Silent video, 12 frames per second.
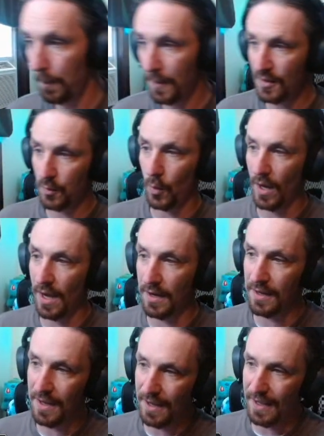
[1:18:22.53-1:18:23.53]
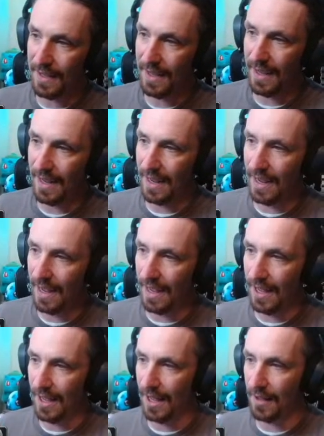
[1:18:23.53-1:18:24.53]
is when
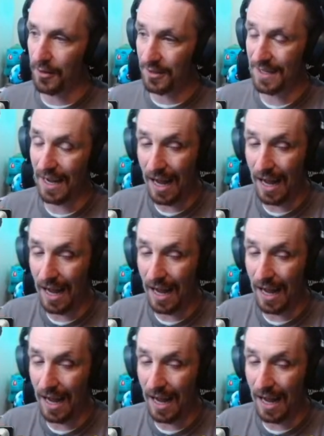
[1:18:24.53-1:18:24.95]
there's an